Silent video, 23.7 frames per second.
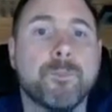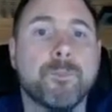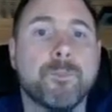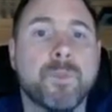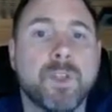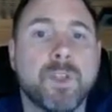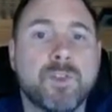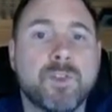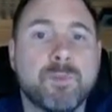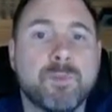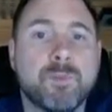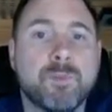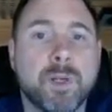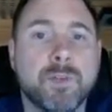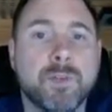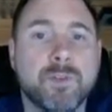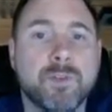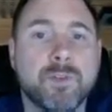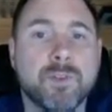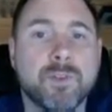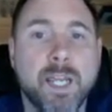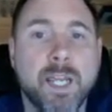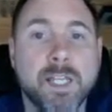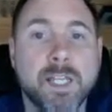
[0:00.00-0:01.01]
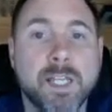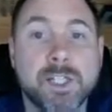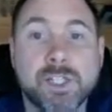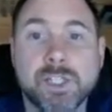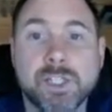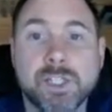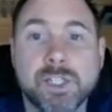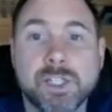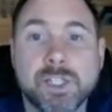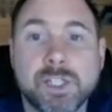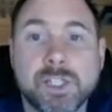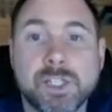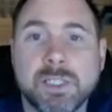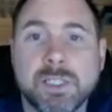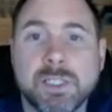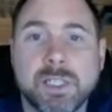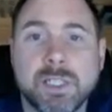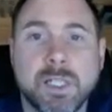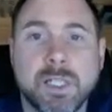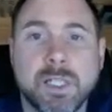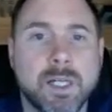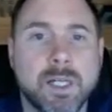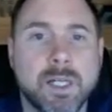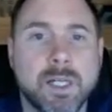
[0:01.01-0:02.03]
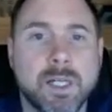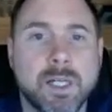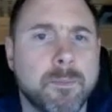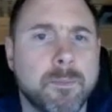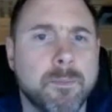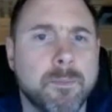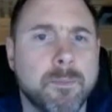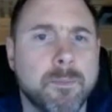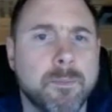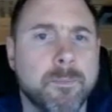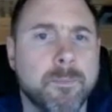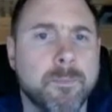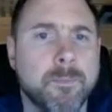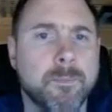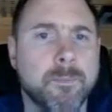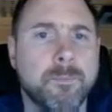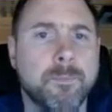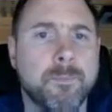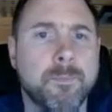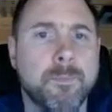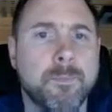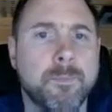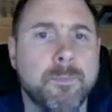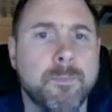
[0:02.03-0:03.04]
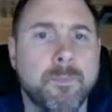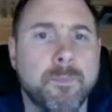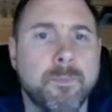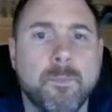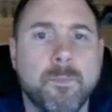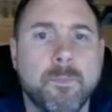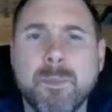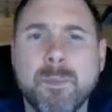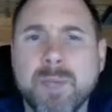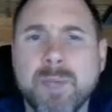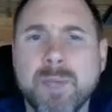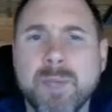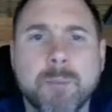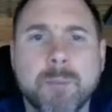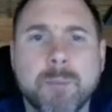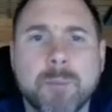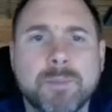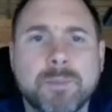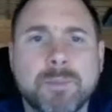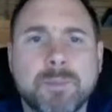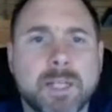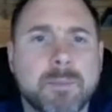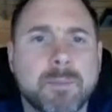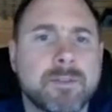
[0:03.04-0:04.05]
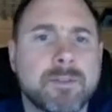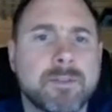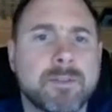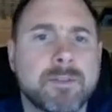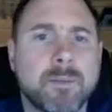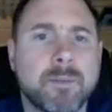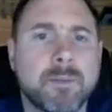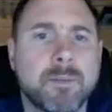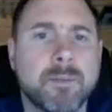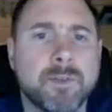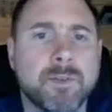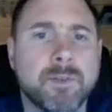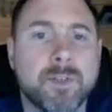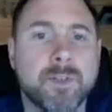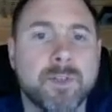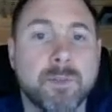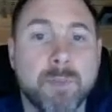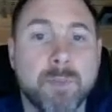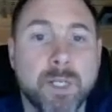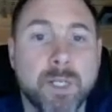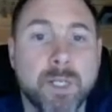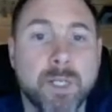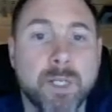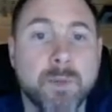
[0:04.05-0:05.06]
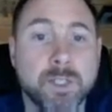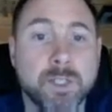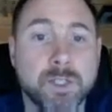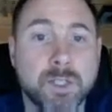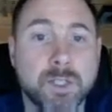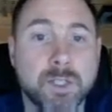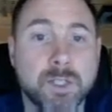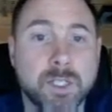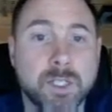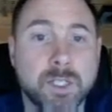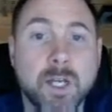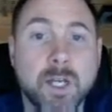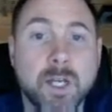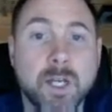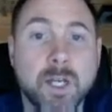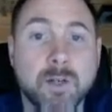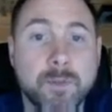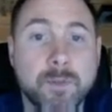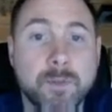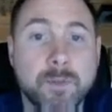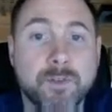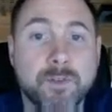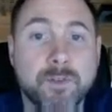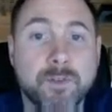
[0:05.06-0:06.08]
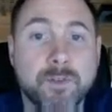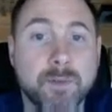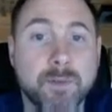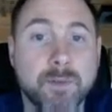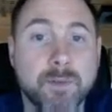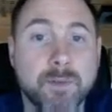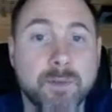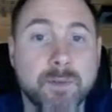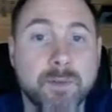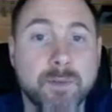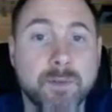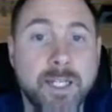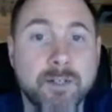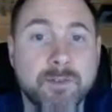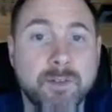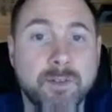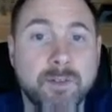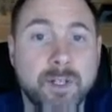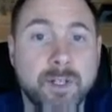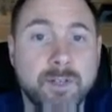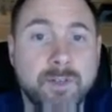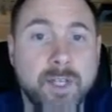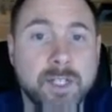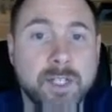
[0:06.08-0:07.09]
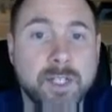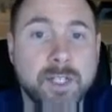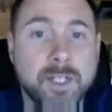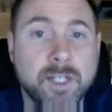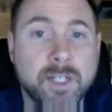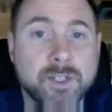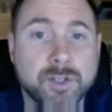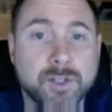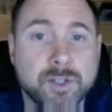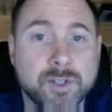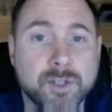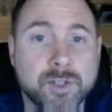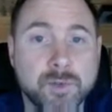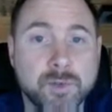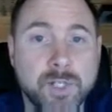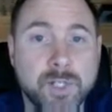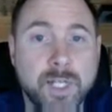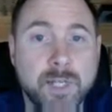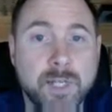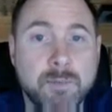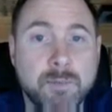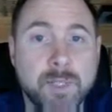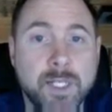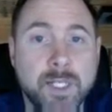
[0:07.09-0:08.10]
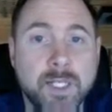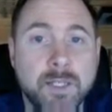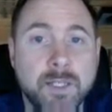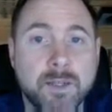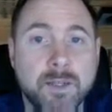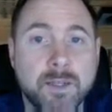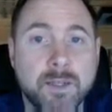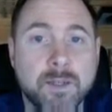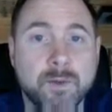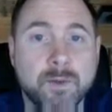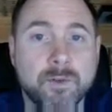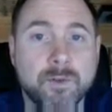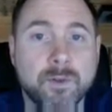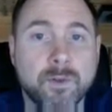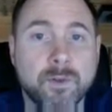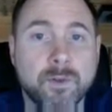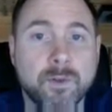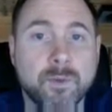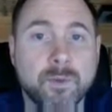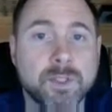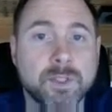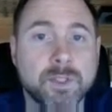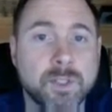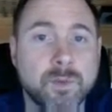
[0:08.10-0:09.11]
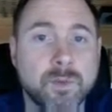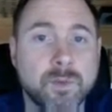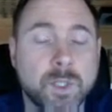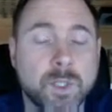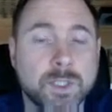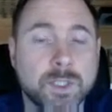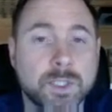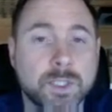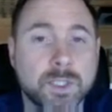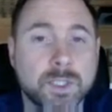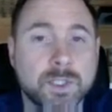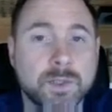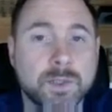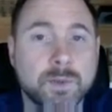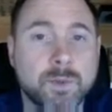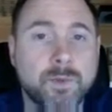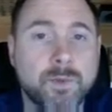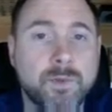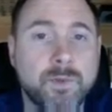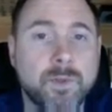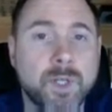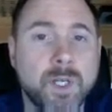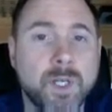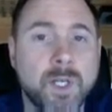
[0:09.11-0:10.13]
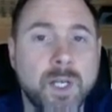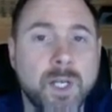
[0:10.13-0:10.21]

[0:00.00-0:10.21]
This presentation may be updated by the time that you see it, but anyways, you can grab this link right here. As long as it has your username in it, those are the ones that you want to use.